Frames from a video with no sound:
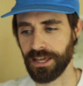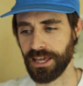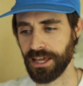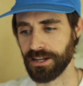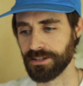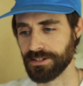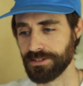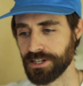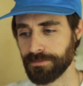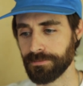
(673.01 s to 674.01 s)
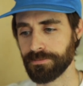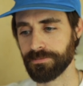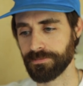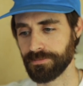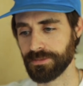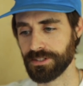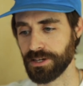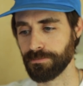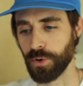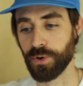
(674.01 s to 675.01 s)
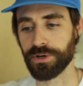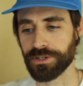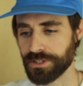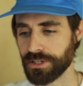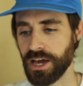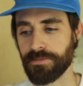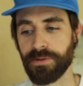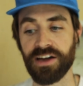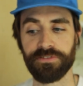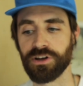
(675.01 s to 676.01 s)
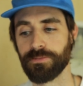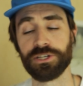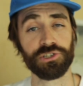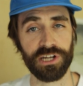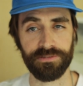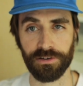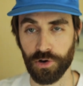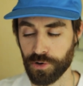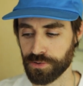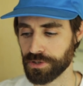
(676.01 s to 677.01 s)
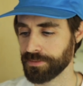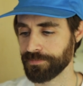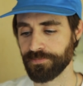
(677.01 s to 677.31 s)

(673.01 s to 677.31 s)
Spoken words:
And Dim Boys got by far the best hoodie I've ever owned.